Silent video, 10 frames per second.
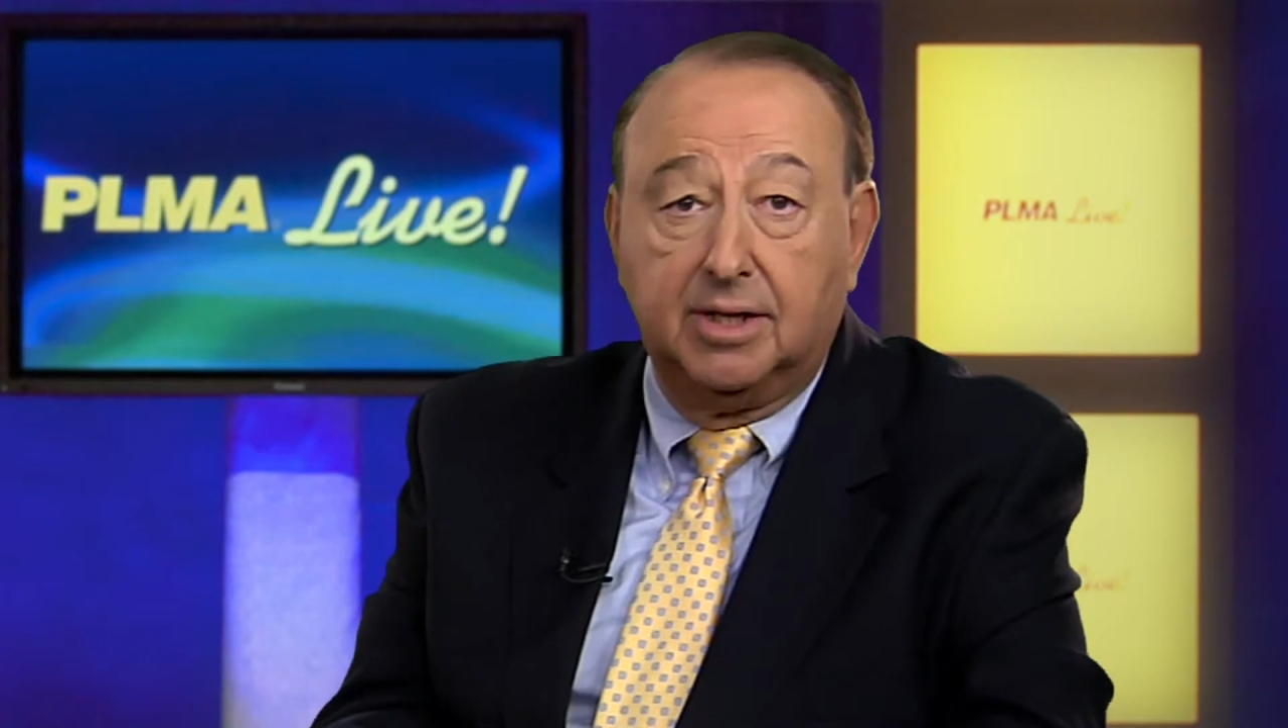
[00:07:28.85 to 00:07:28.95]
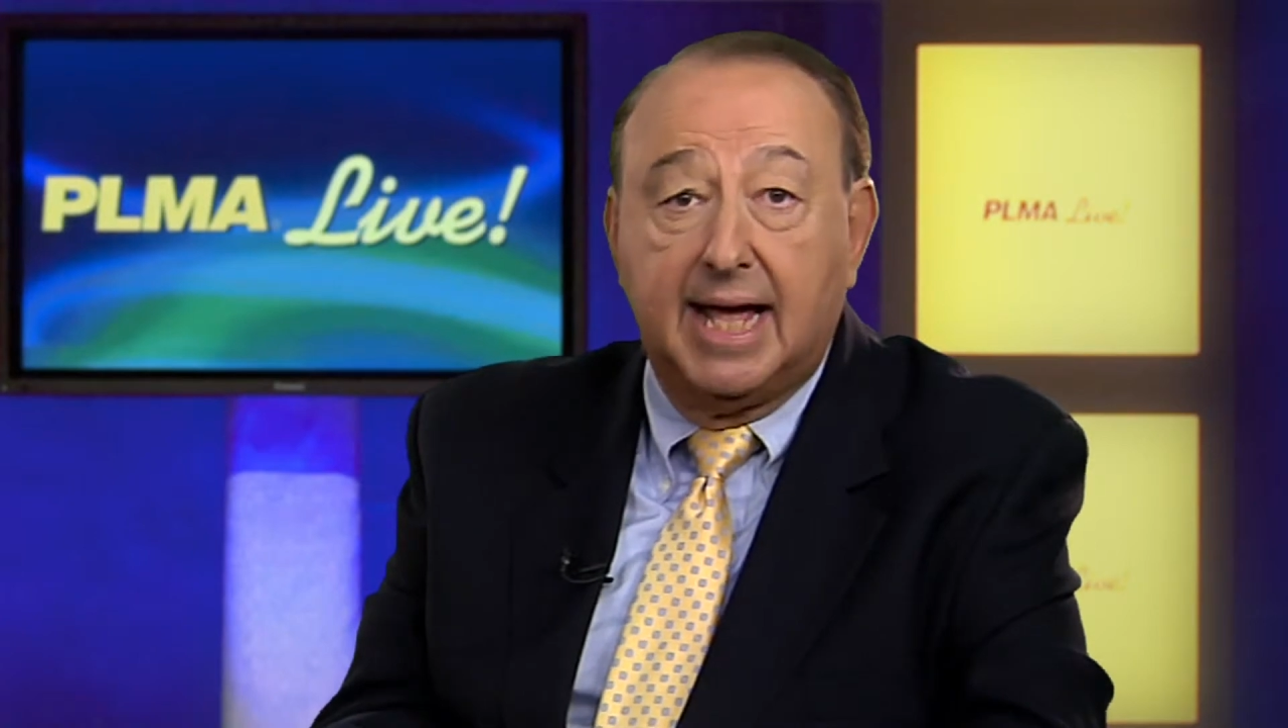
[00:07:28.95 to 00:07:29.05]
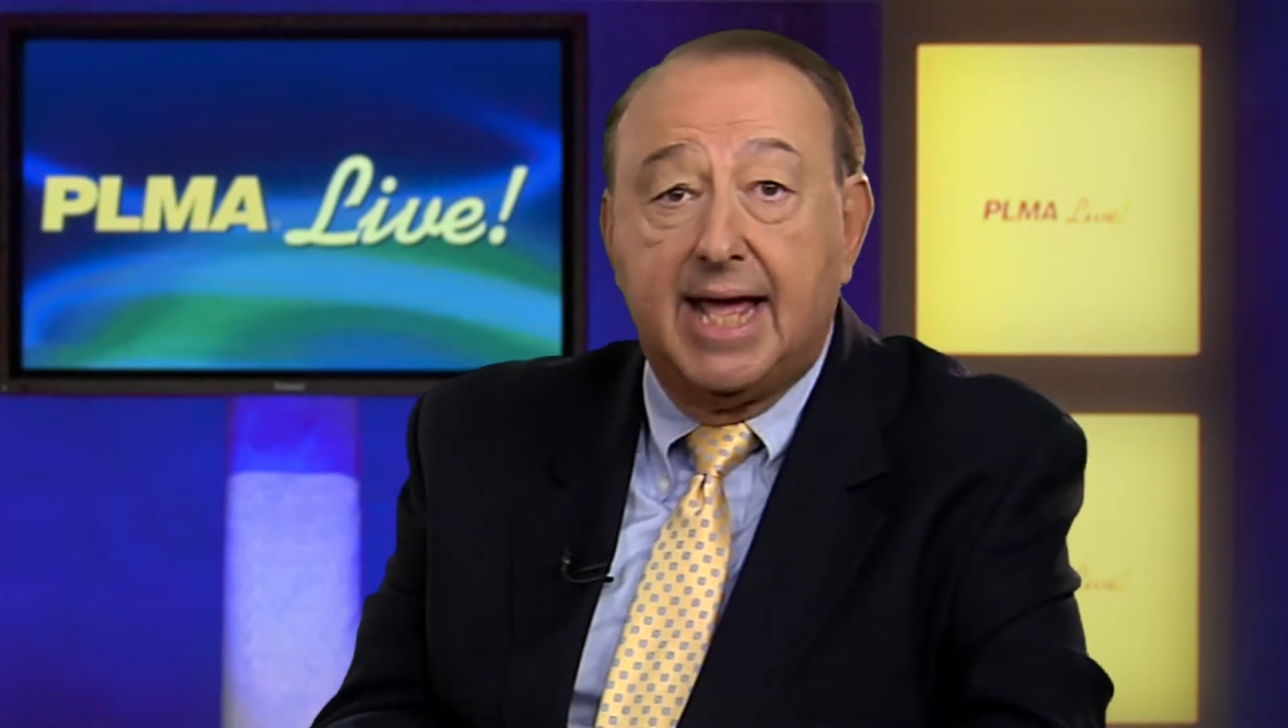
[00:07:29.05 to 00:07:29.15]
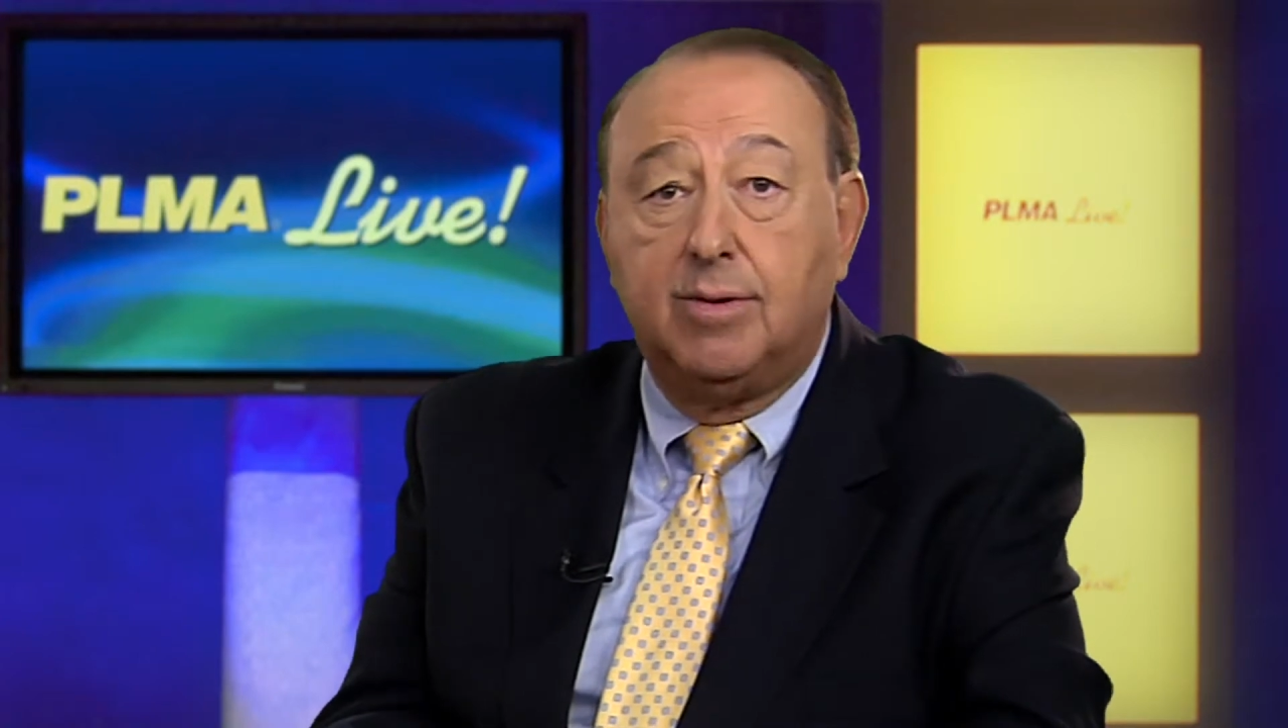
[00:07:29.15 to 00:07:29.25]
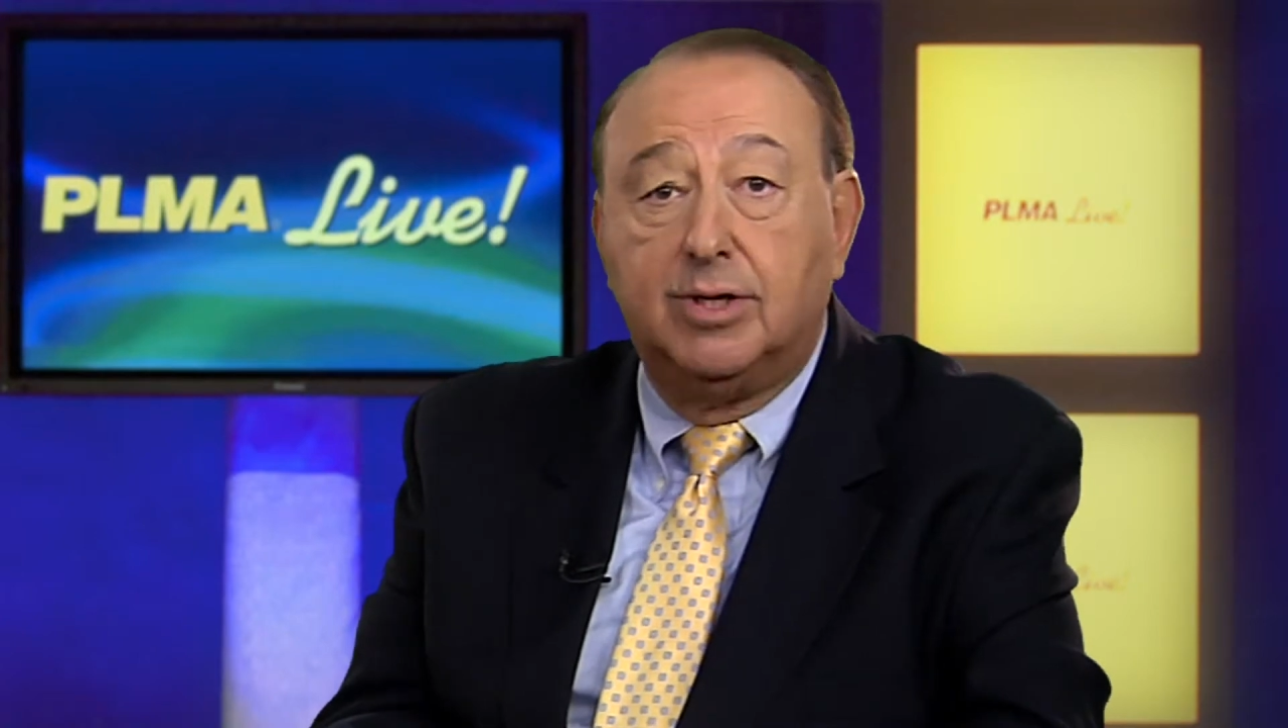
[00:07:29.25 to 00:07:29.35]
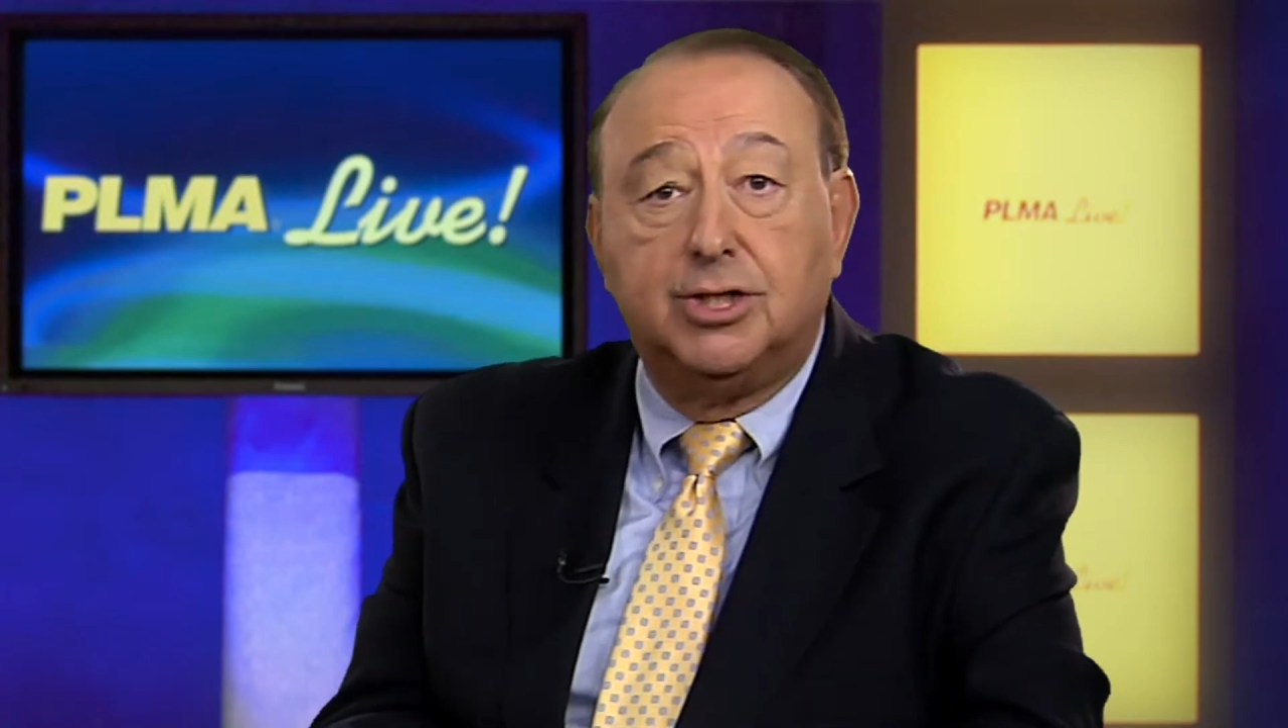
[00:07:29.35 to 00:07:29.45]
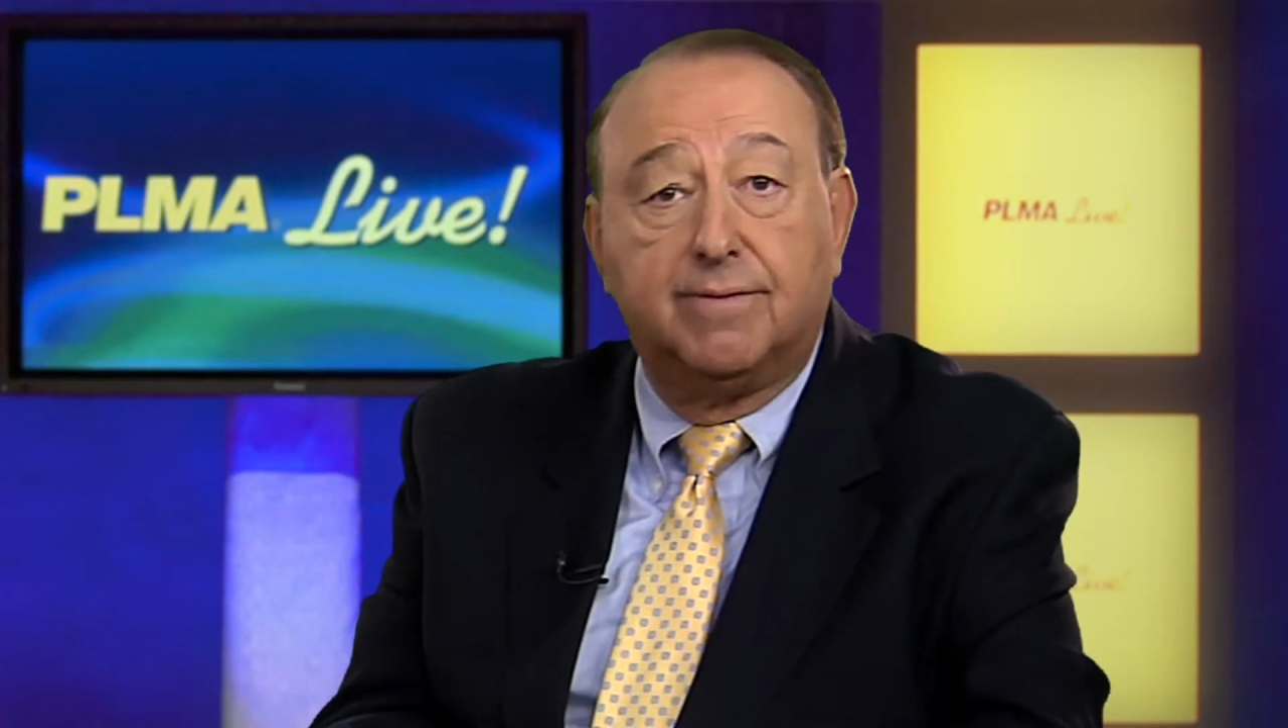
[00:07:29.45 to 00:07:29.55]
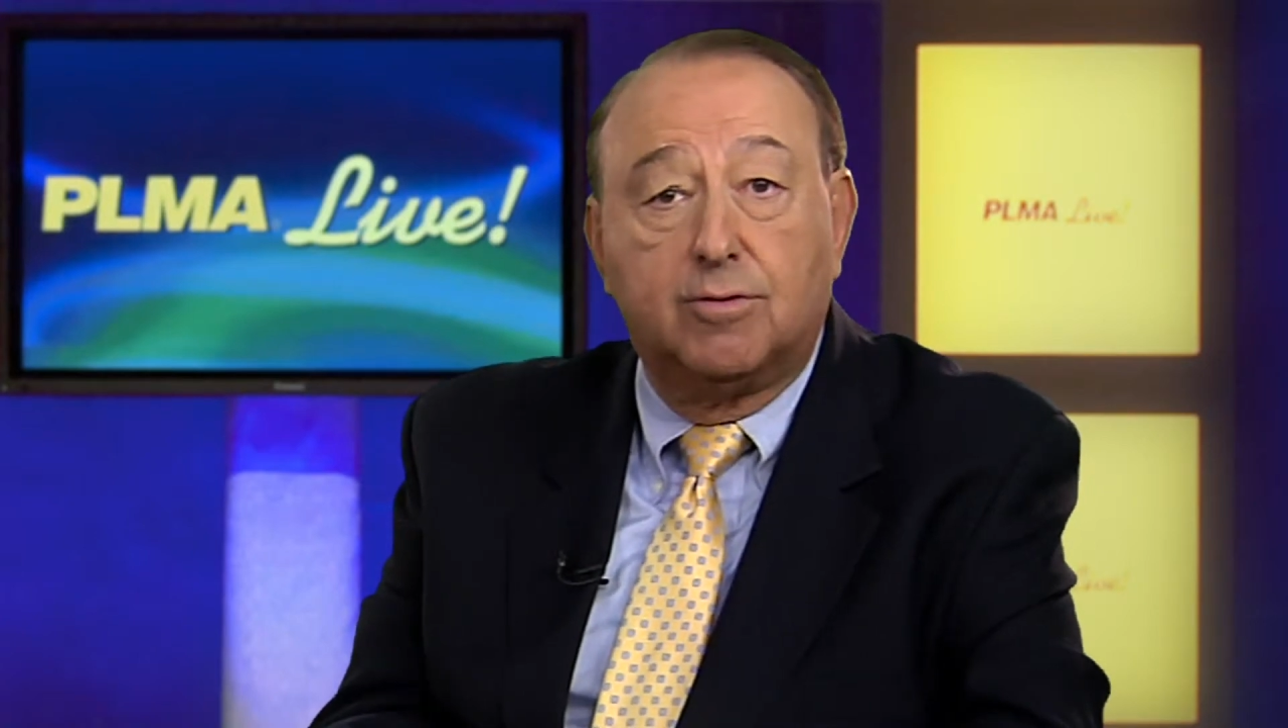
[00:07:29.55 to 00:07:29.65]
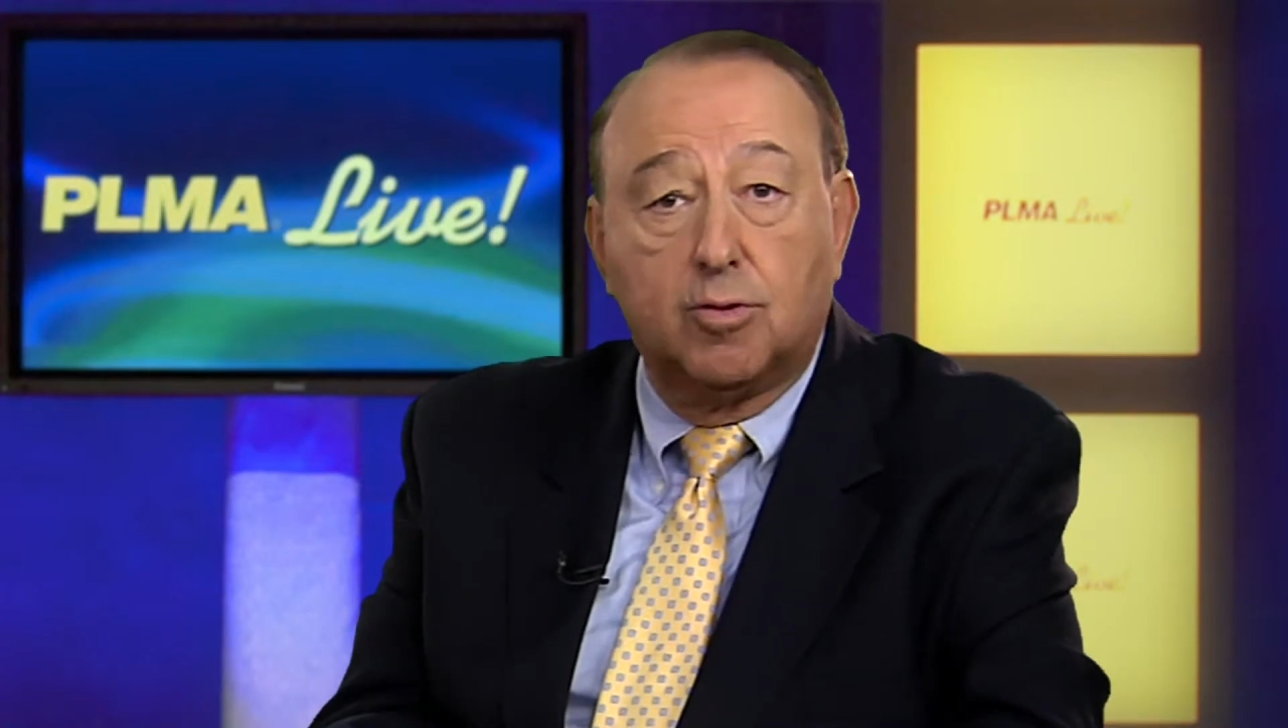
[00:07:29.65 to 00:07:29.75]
language of